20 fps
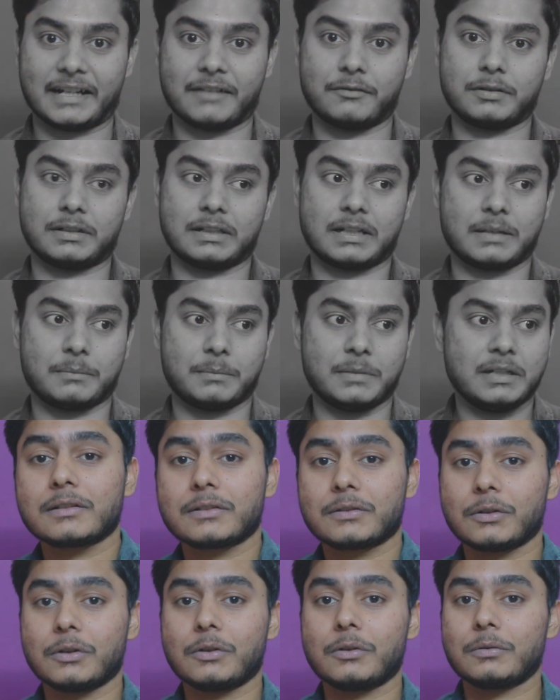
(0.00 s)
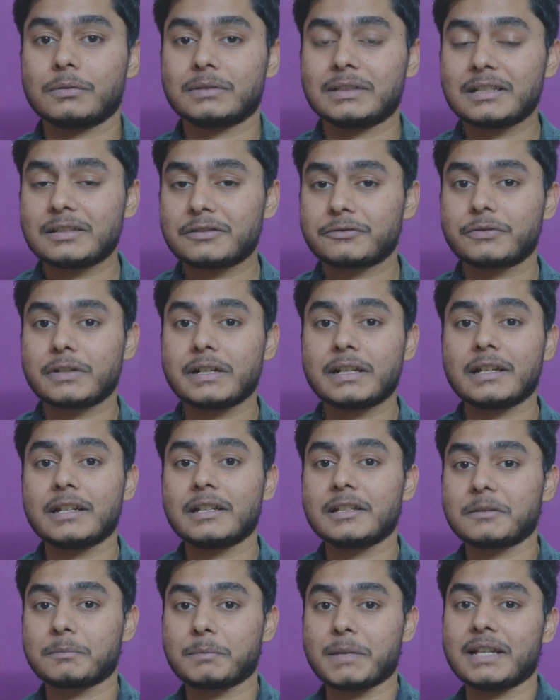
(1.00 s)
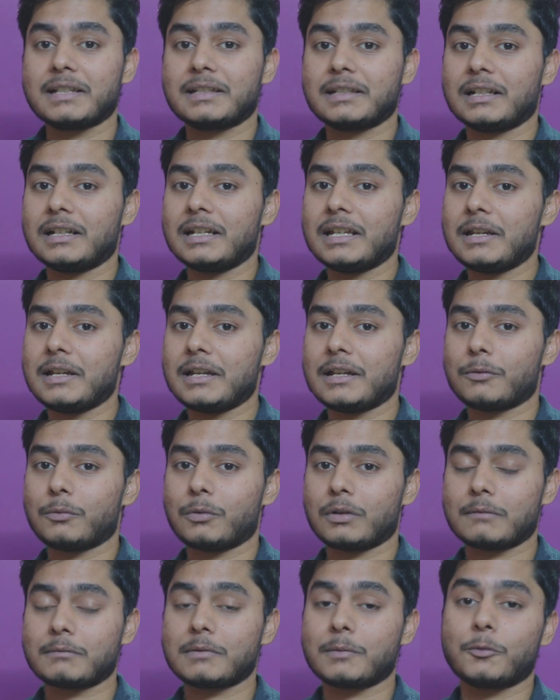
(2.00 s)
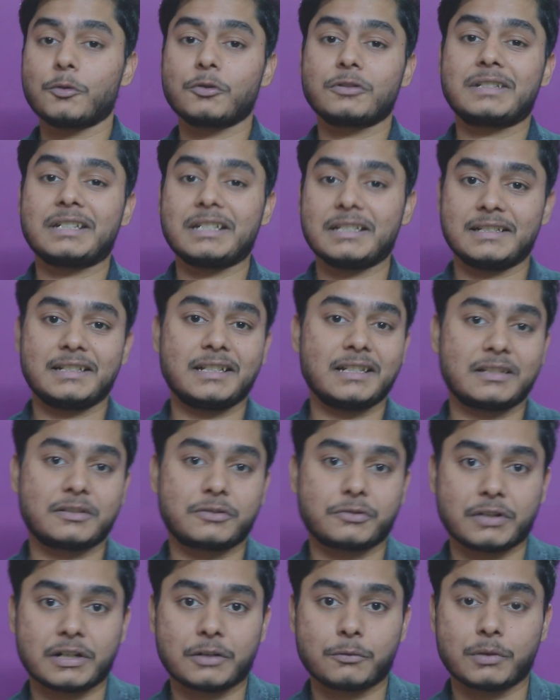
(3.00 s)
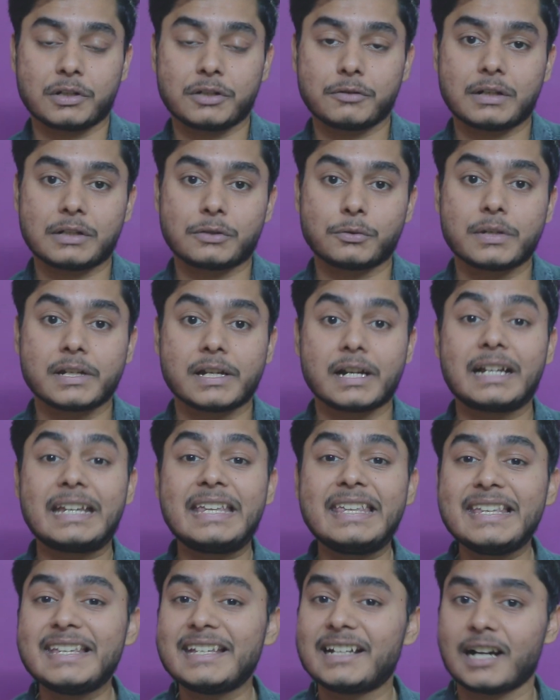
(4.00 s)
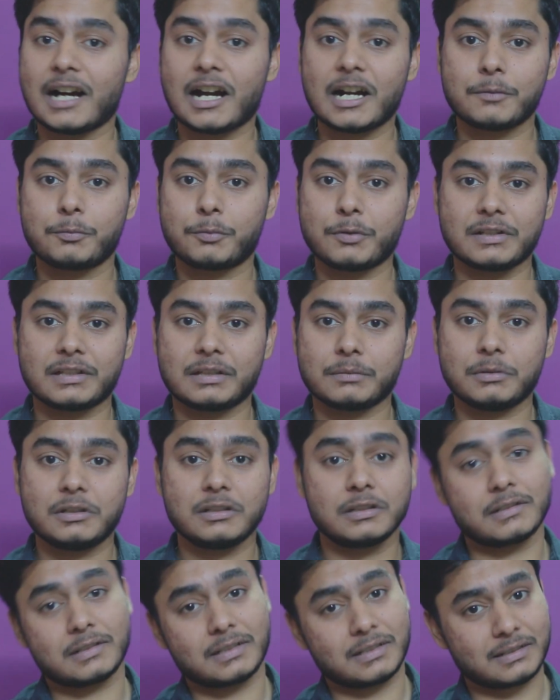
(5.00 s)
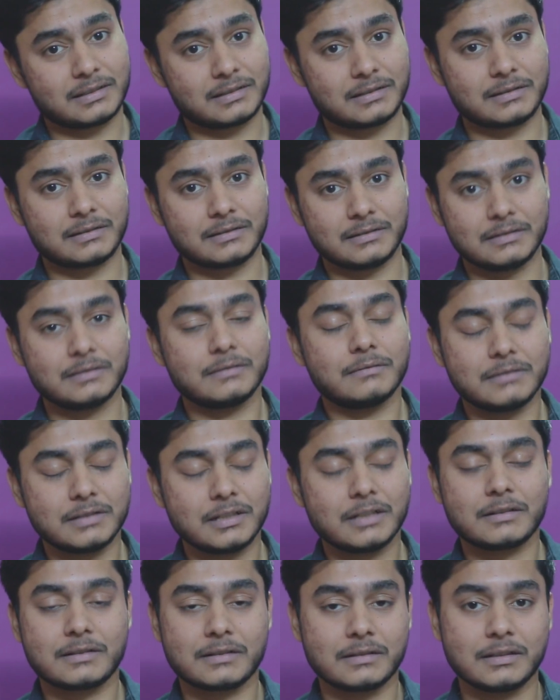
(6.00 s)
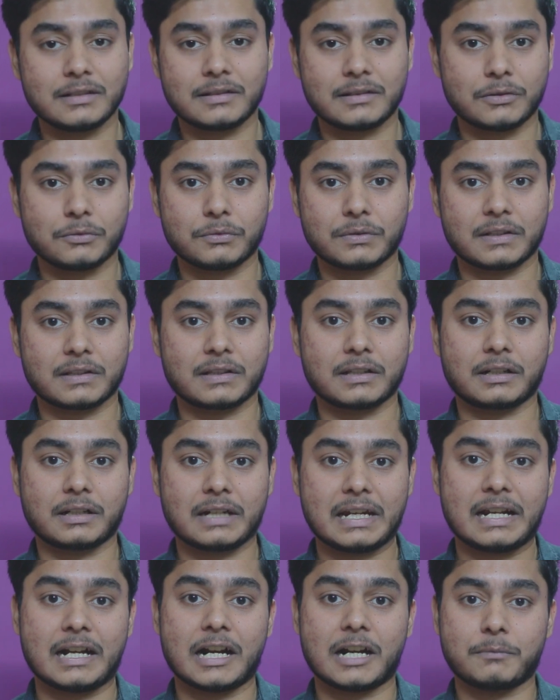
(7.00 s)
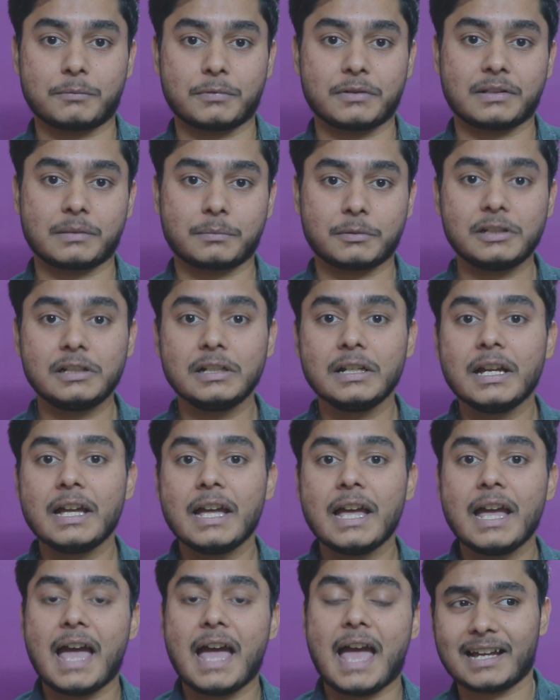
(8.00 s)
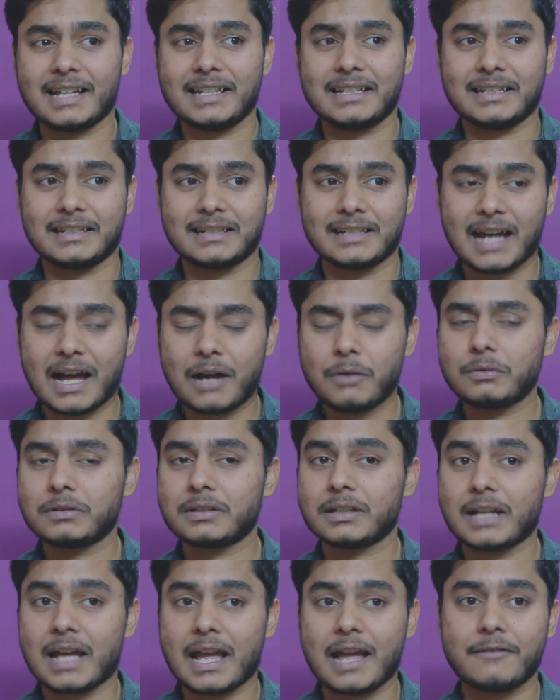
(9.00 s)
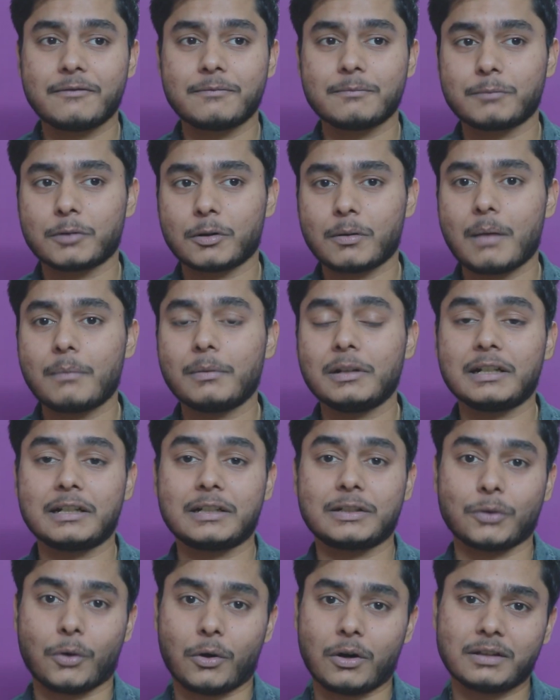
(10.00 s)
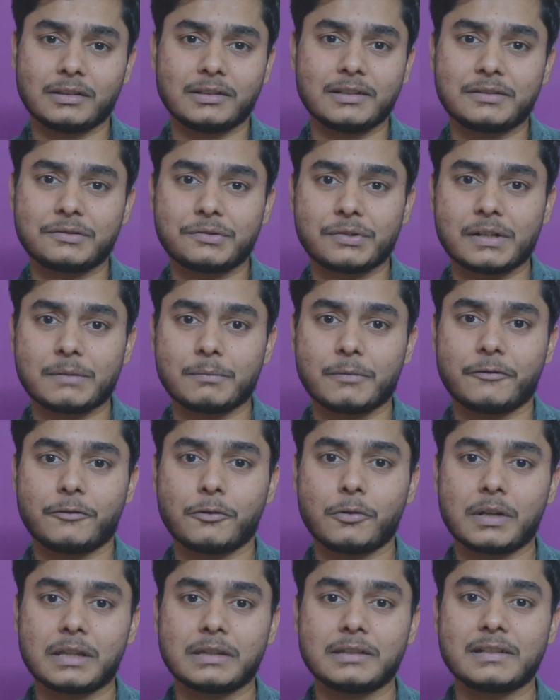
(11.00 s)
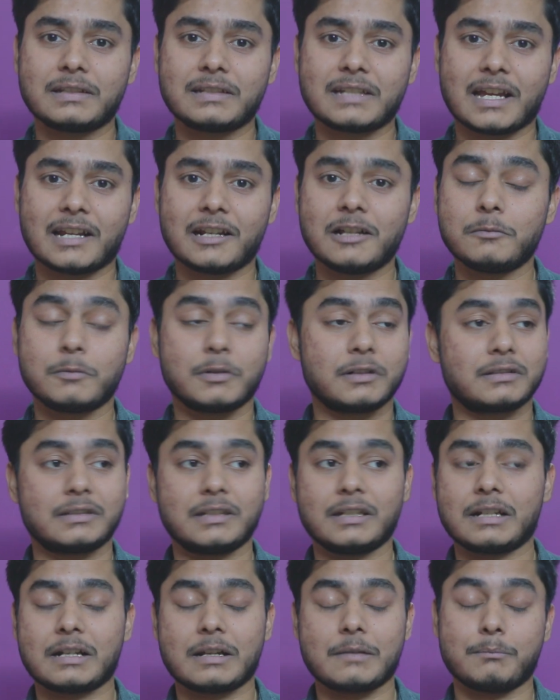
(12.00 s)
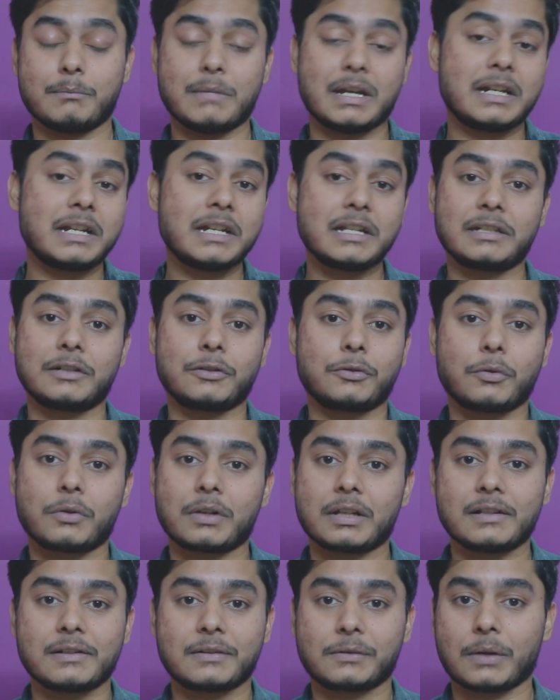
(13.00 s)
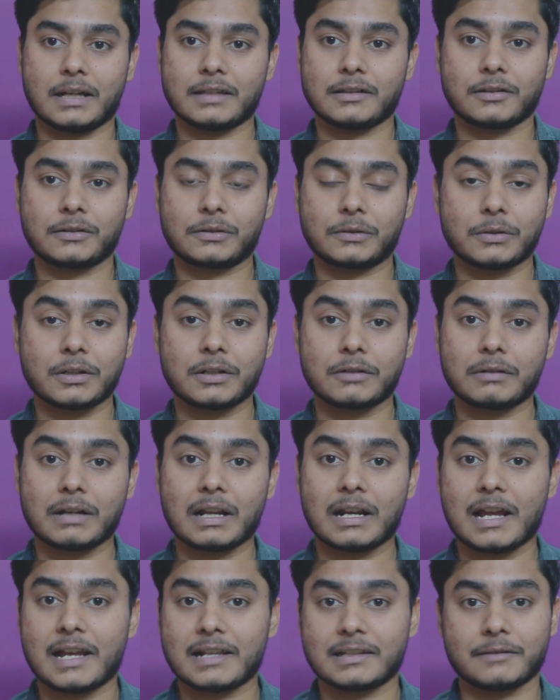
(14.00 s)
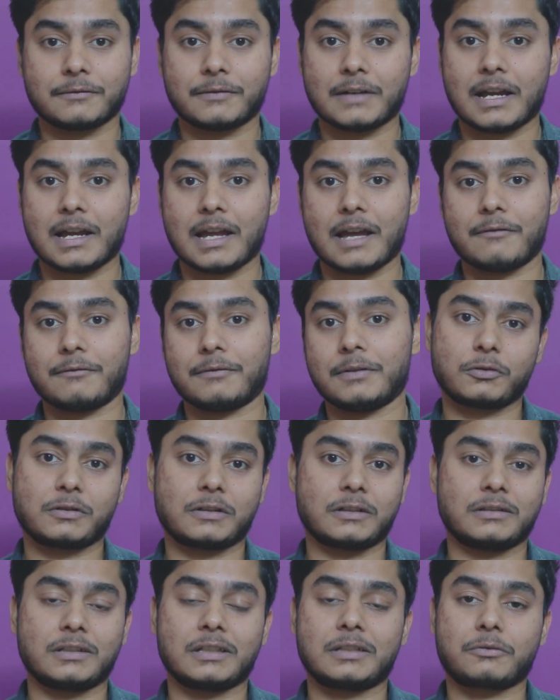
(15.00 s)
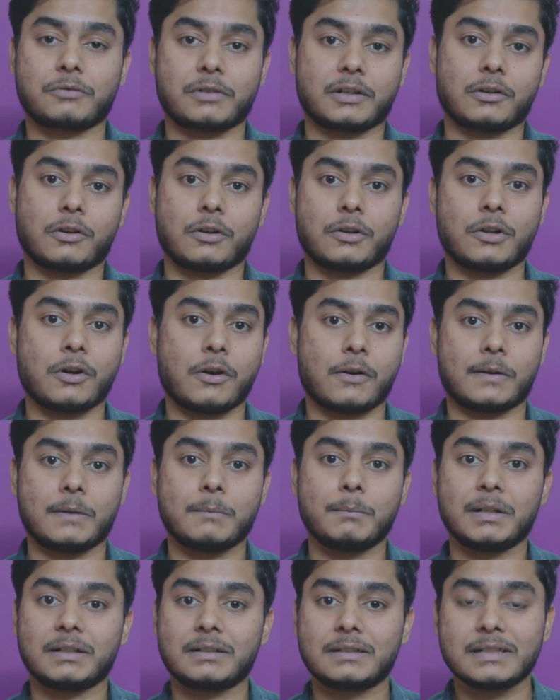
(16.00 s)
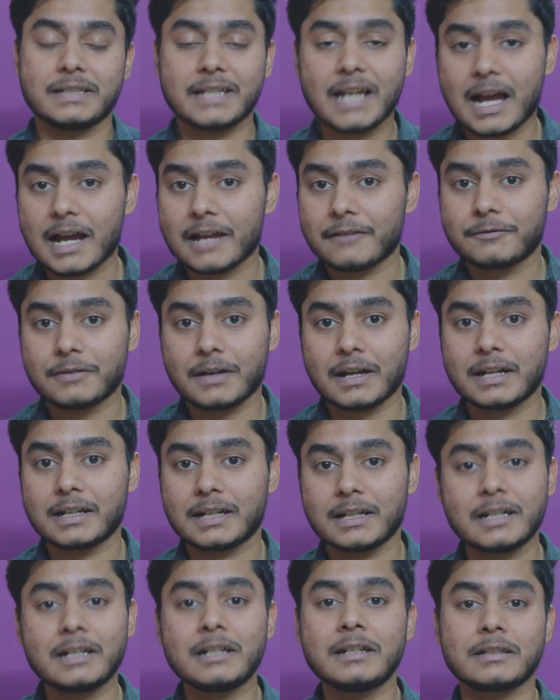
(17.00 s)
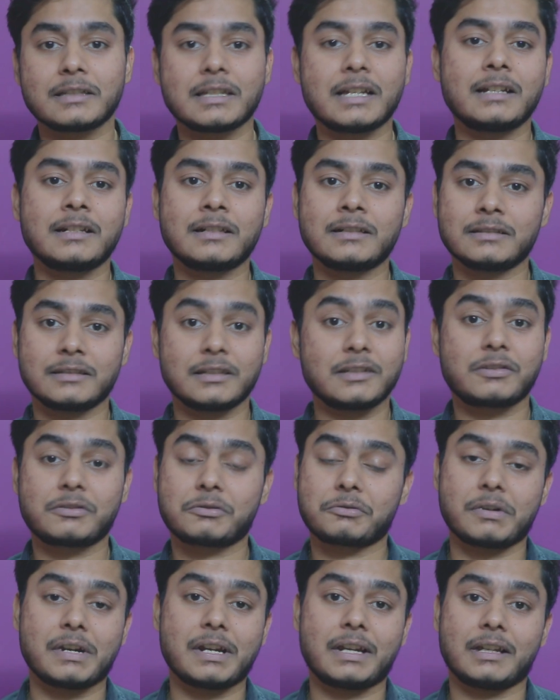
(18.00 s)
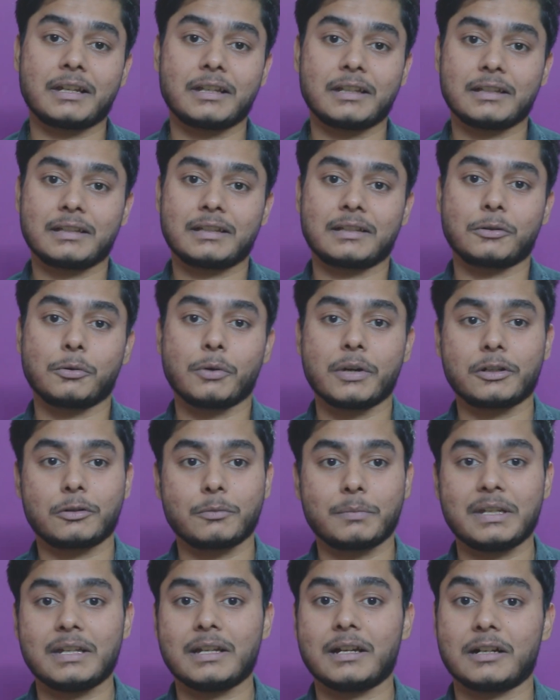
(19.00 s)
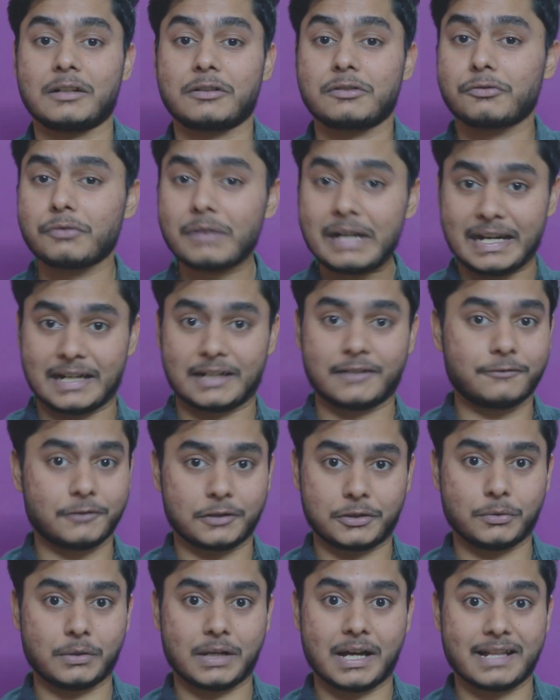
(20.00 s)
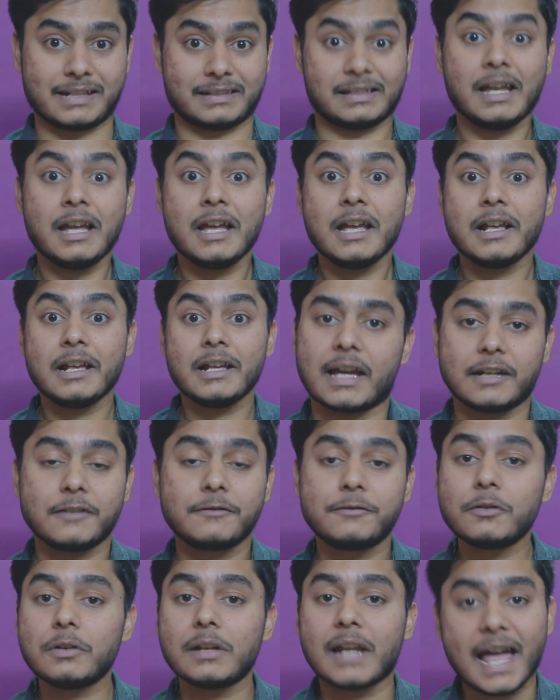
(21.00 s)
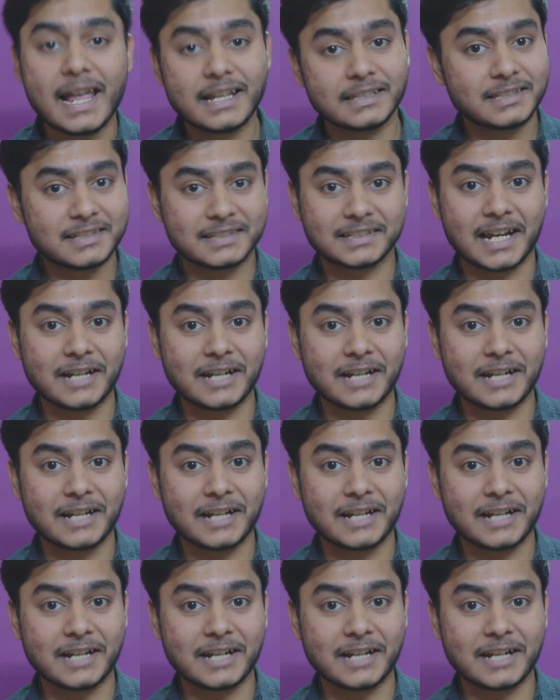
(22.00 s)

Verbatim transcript: like every time. So this trick is basically one of the most easiest trick when you are doing a key card principle. This is this this uses the card principle i doubt that i have probably taught this trick before in this channel but there are many tutorials i just couldn't realize if i have posted this trick or not but yeah if i didn't then this trick is going to be a treat for you guys and if you like this